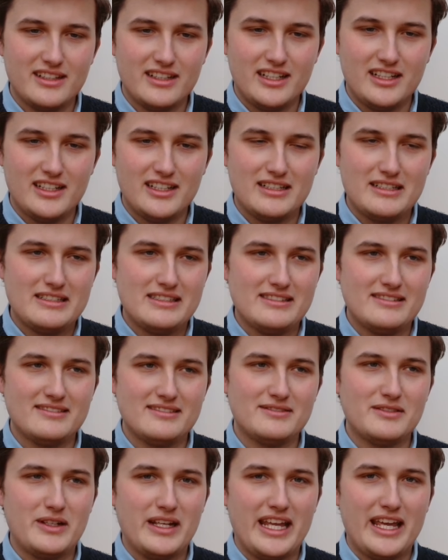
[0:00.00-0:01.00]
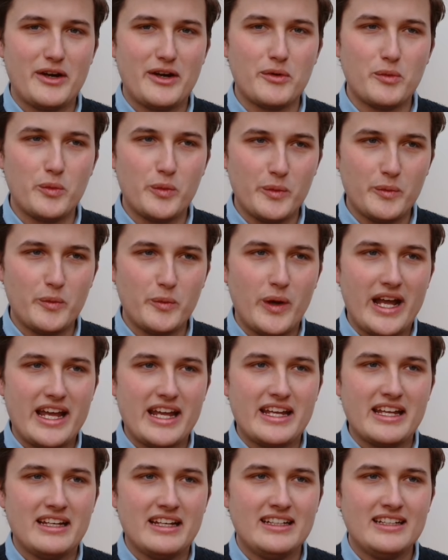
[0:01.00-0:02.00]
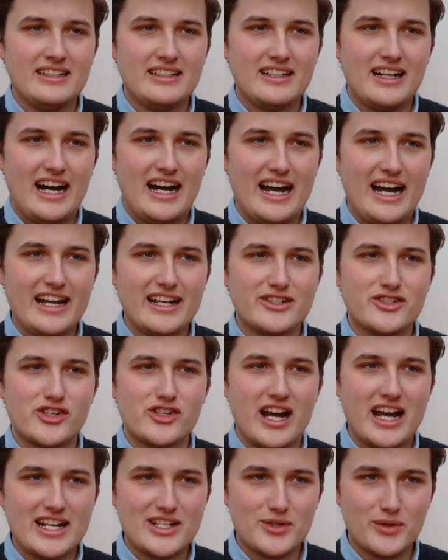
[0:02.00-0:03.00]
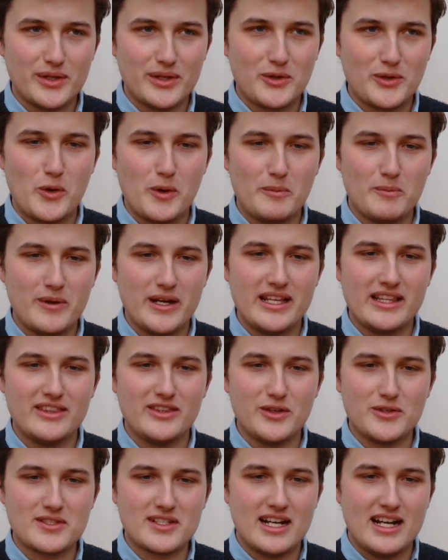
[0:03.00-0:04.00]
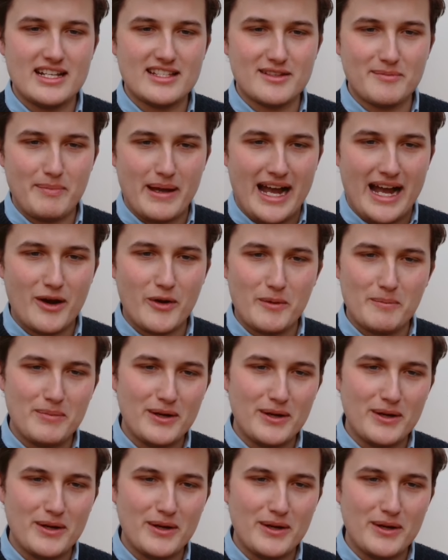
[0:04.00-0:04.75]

uh, in a way. I try to incorporate those kinds of power